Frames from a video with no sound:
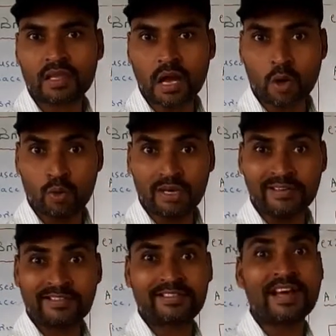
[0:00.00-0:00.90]
How
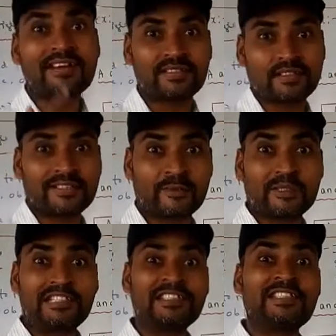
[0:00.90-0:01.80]
it starts,
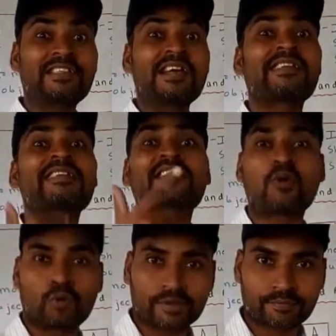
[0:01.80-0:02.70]
especially starting
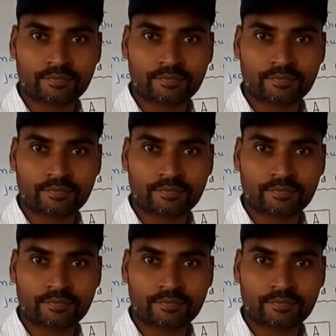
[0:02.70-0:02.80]
sound.